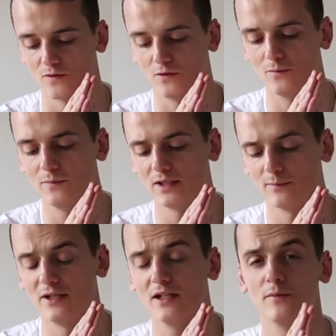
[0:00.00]
So don't
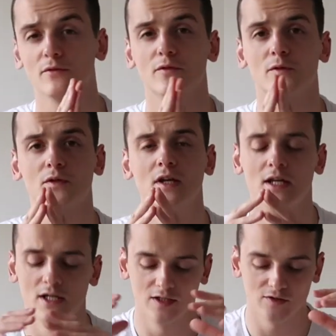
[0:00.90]
pick up your phone
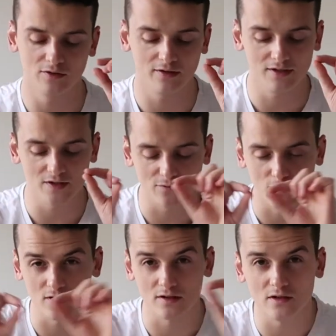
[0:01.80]
during these
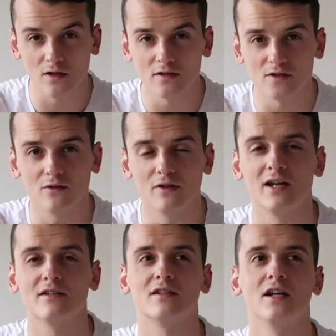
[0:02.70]
focus slots. So
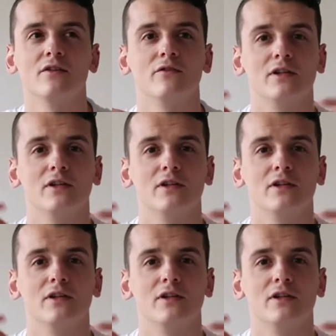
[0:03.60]
that kind